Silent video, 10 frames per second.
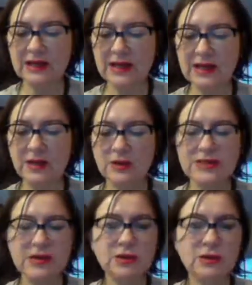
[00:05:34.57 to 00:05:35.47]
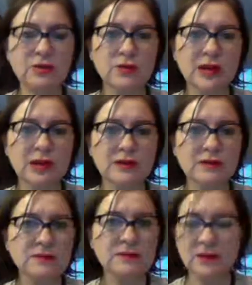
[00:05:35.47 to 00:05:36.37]
and I'll tell you
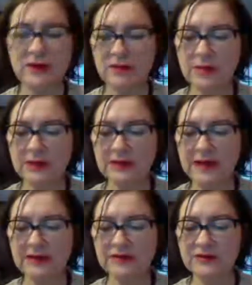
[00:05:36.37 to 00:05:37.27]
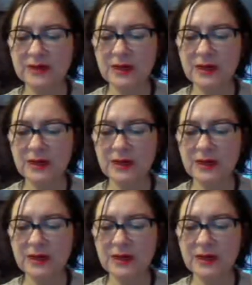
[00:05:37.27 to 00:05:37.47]
when you have a minute left.